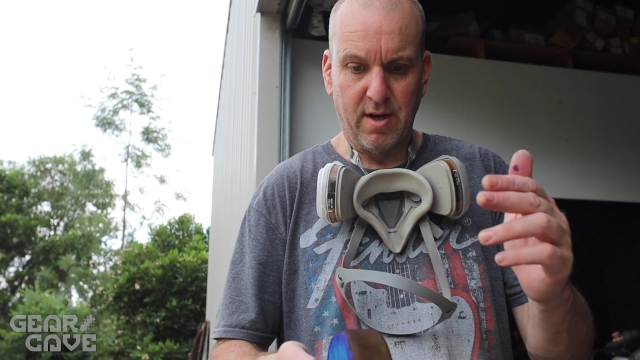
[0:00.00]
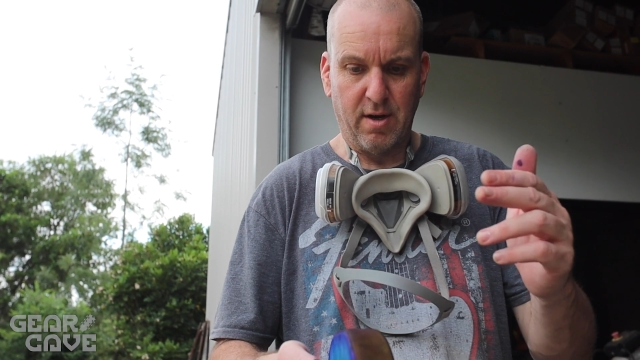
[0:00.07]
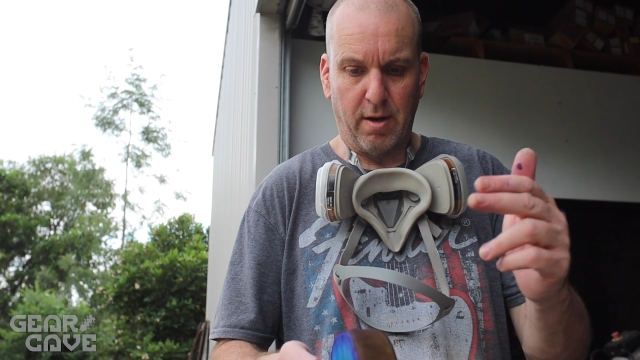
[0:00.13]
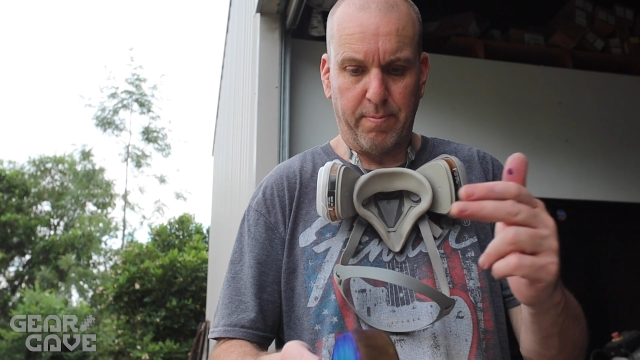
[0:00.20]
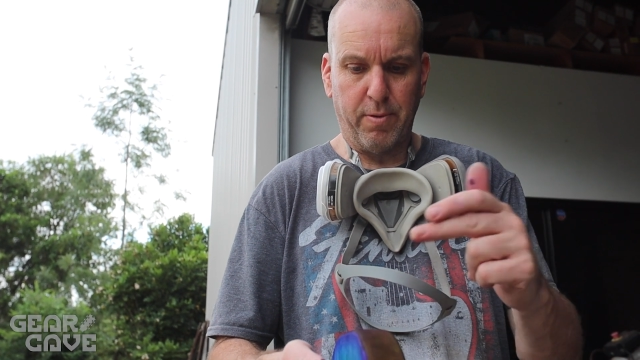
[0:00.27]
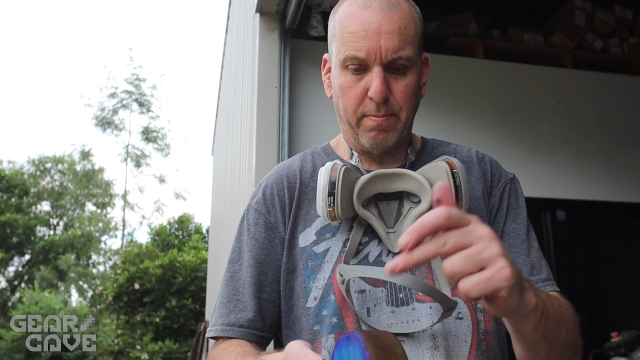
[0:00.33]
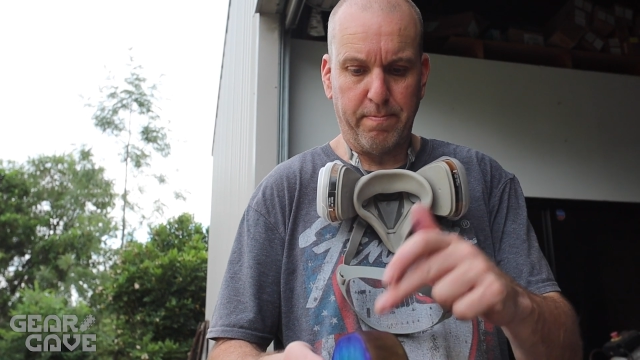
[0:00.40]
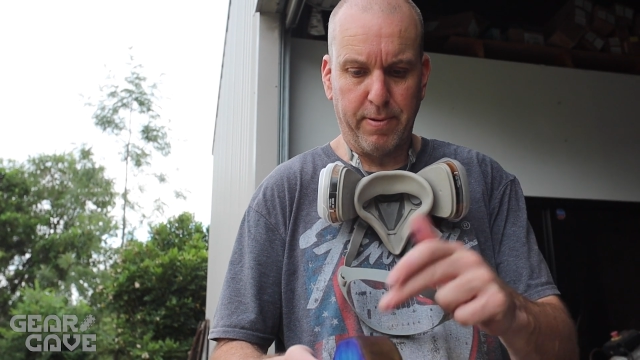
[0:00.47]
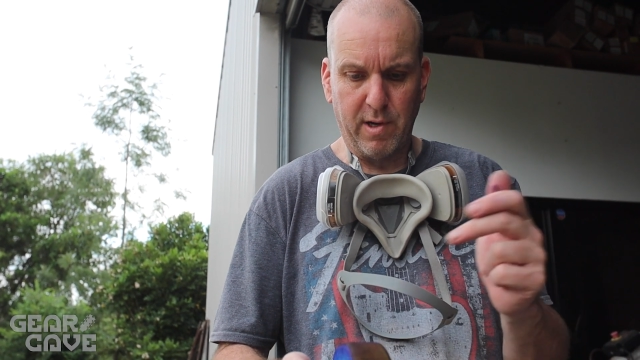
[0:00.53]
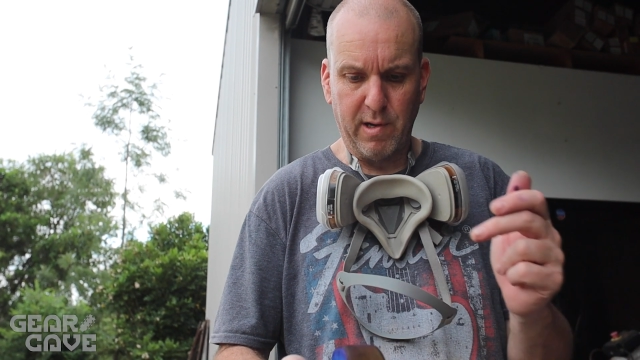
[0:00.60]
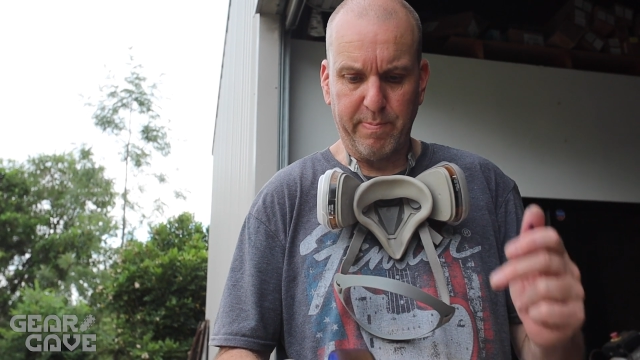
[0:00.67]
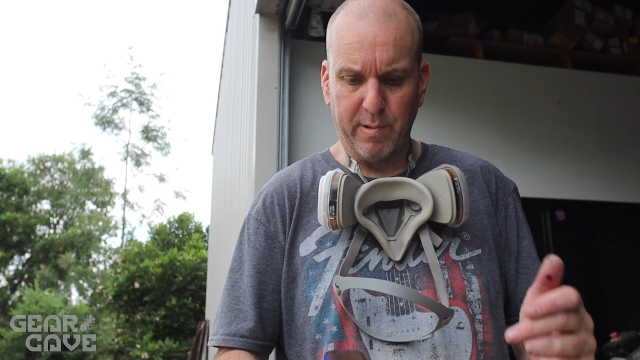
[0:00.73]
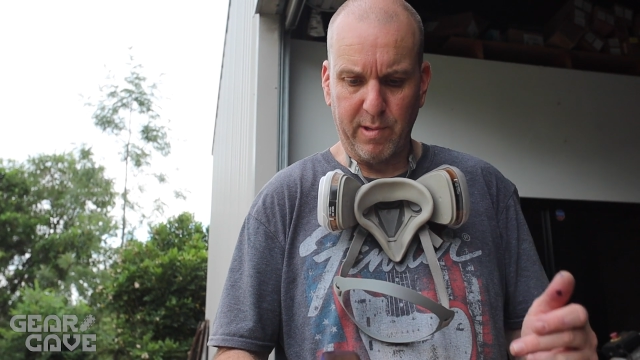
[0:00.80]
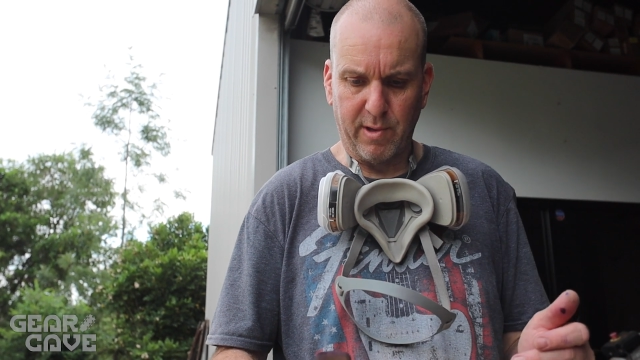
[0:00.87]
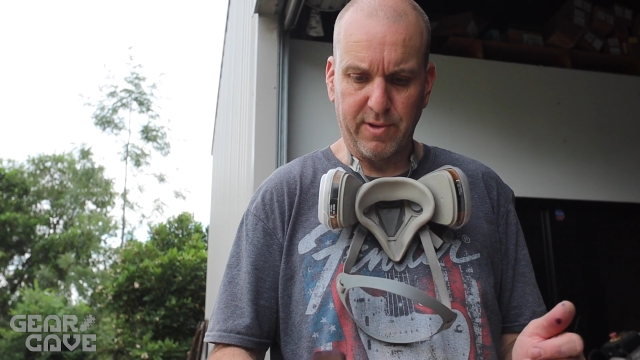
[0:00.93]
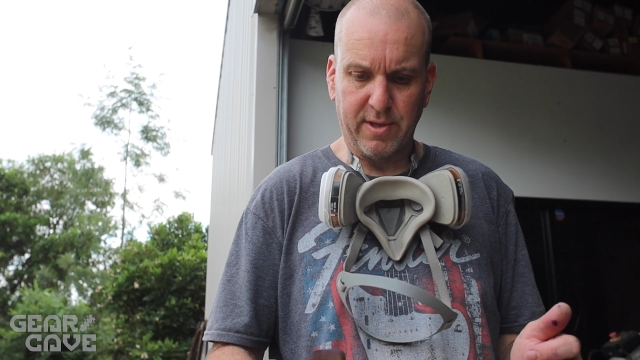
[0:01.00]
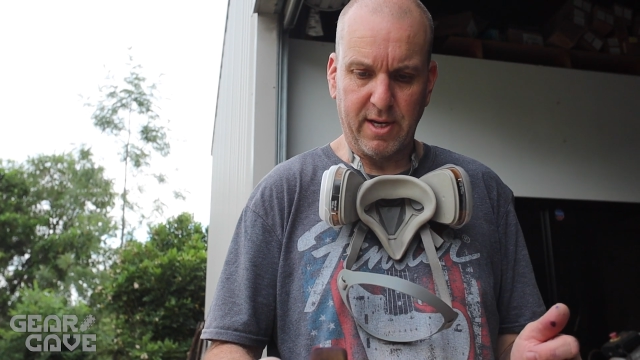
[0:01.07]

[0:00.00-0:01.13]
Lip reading: I put purple on